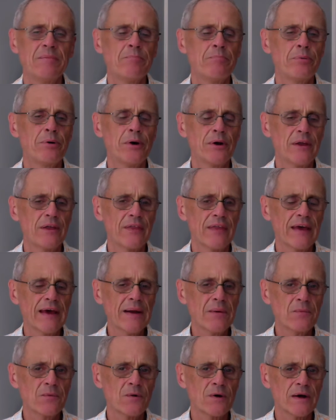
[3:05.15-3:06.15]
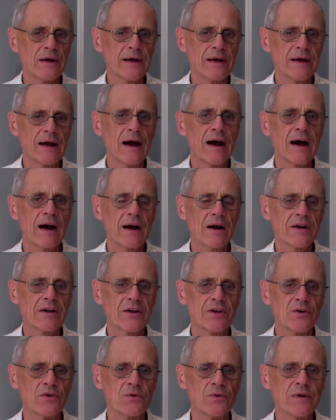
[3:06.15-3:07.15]
Put it that way,
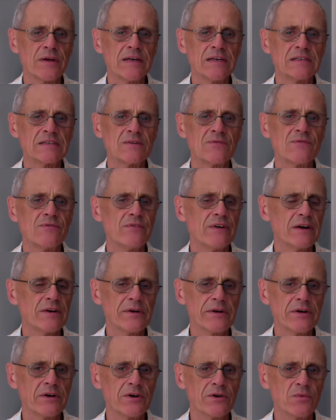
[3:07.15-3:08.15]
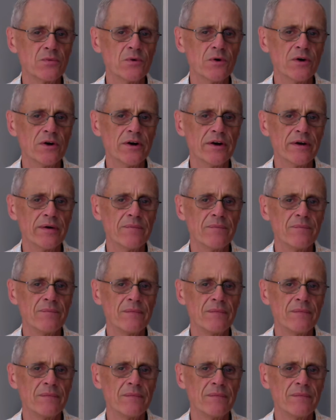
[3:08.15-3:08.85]
argue is a very good word.